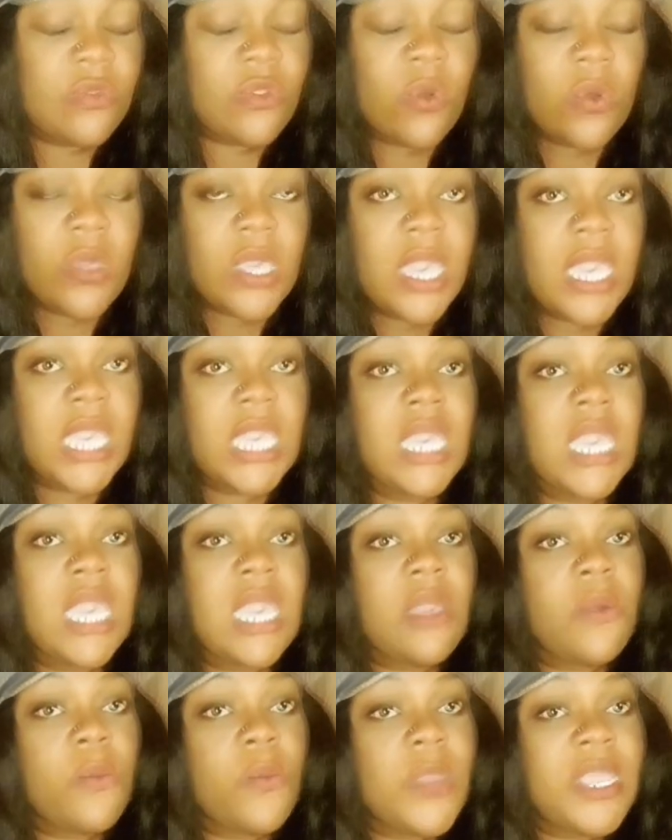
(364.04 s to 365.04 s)
Okay?
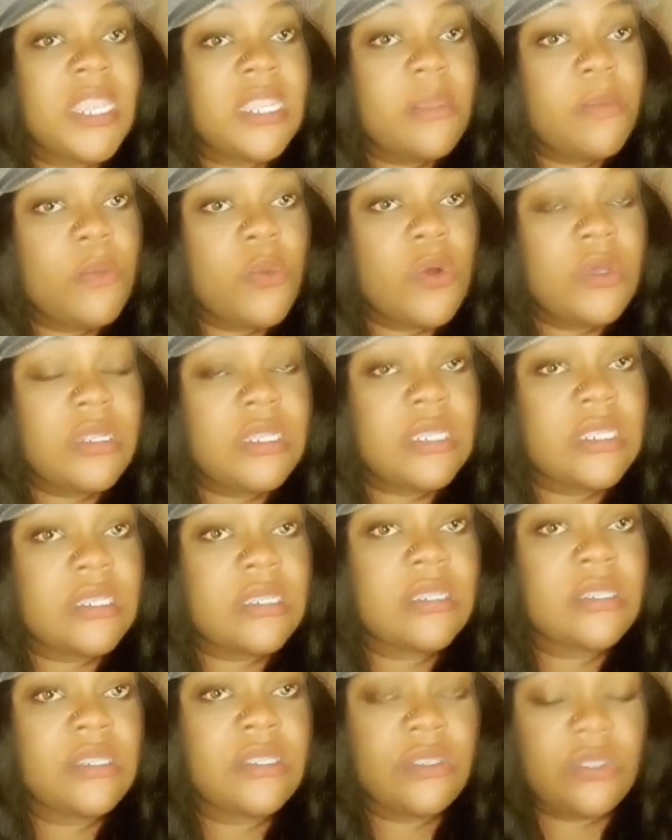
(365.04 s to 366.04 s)
In the
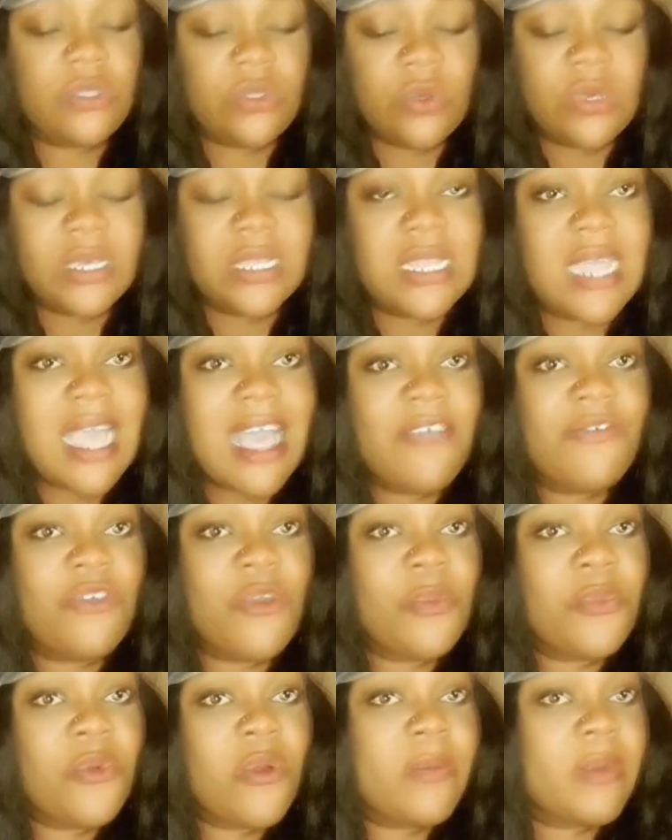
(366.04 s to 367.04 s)
morning, you can have
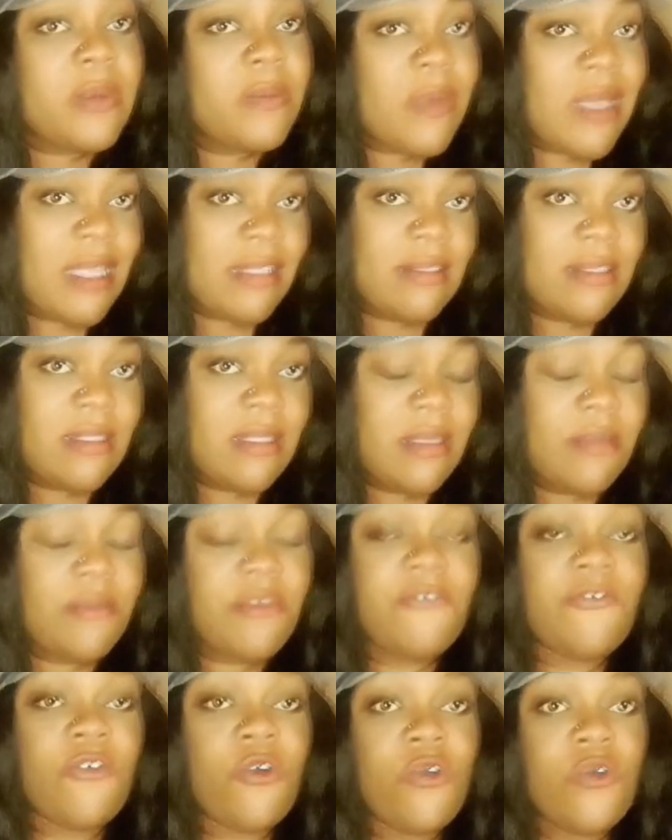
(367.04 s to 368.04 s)
your proper bath
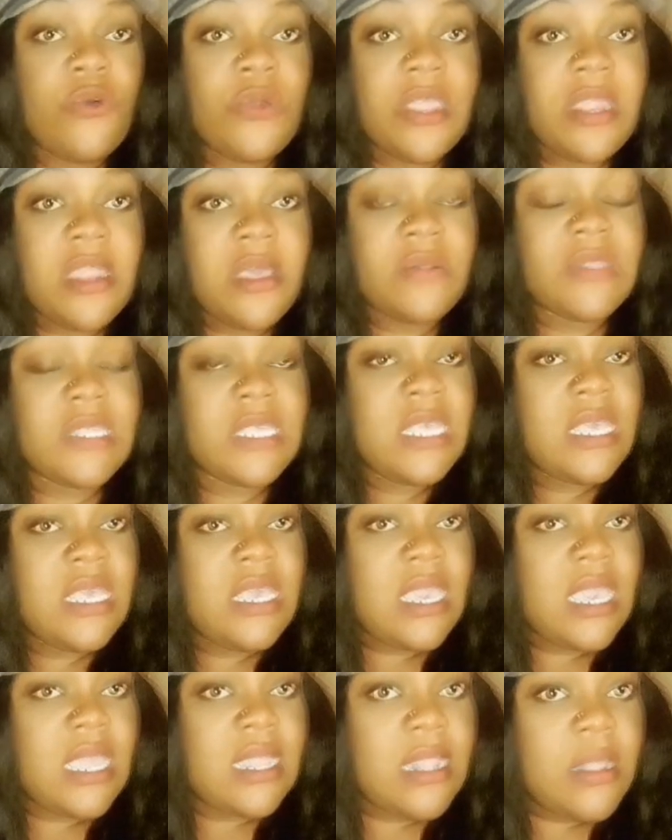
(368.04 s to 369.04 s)
before going out
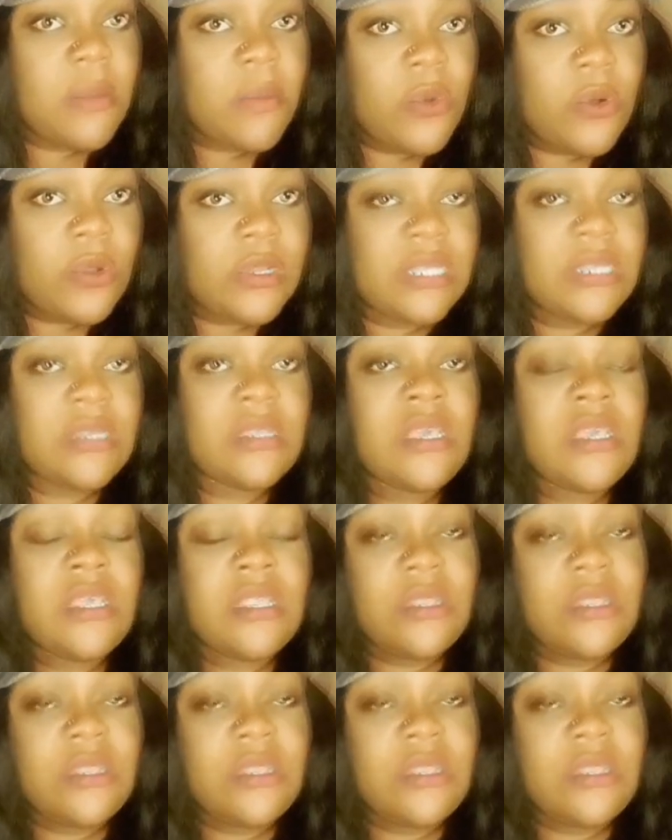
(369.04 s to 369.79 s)
in the morning.